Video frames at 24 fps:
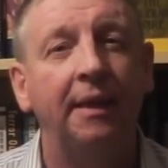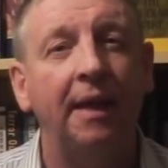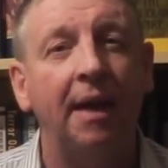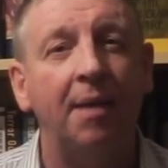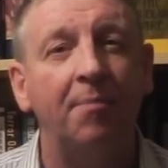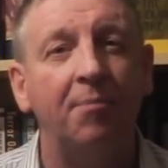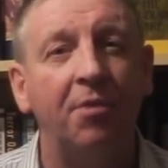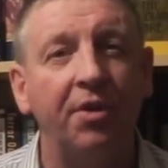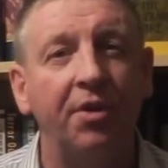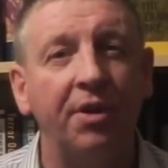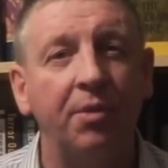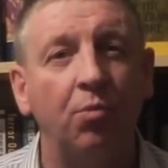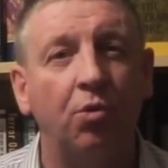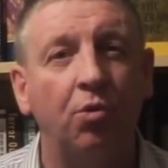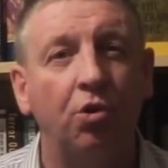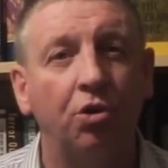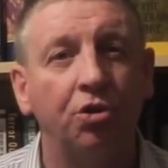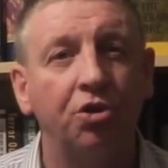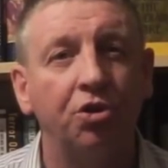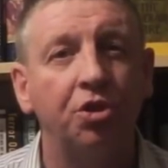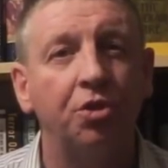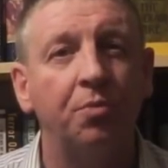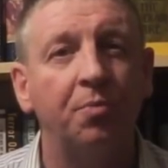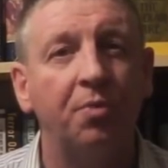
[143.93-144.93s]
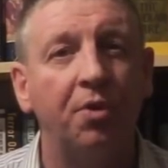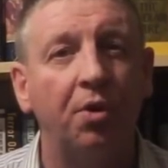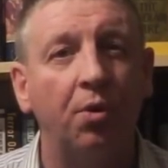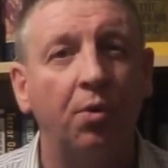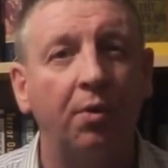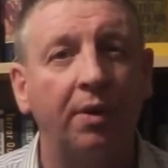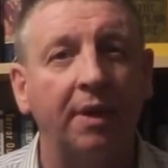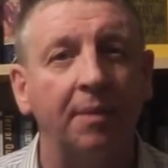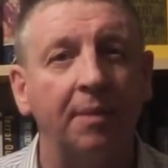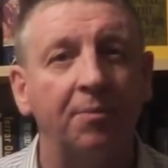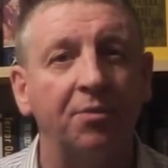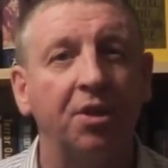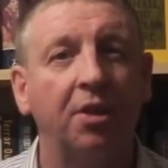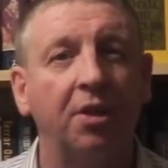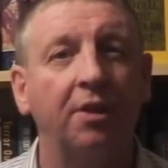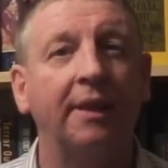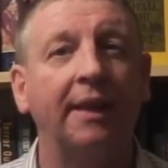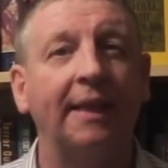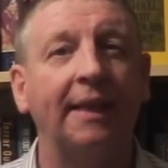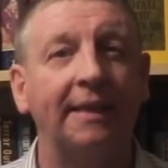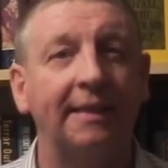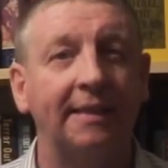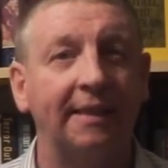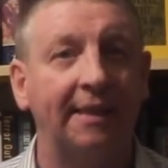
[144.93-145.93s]
Anne-Marie Walsh's programme's on
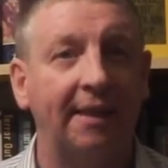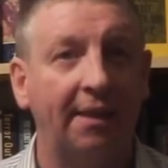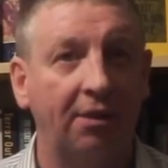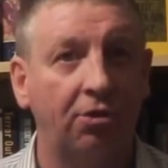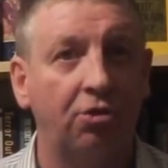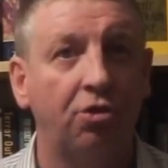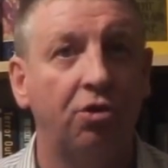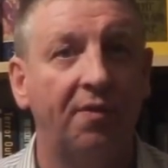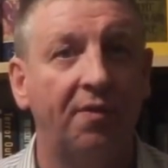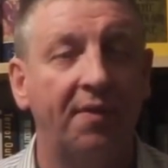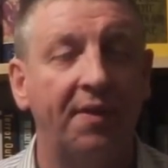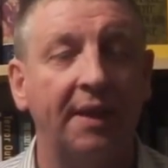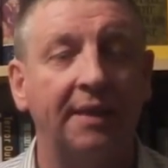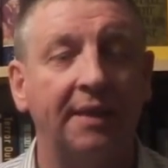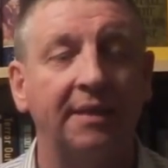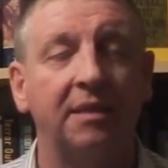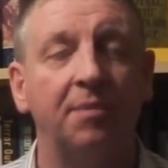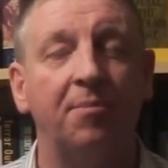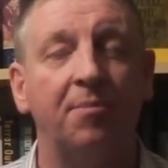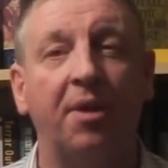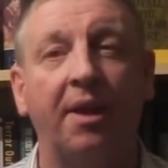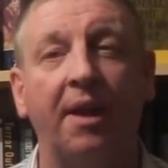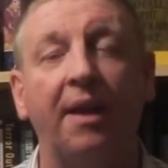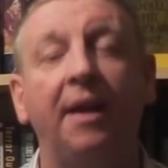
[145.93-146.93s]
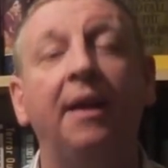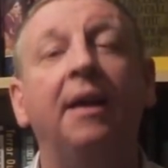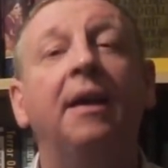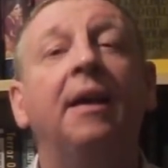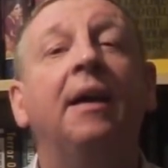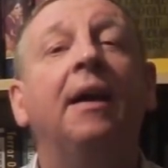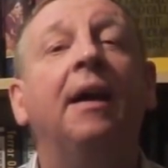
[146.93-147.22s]
later, and I'll cover that tomorrow.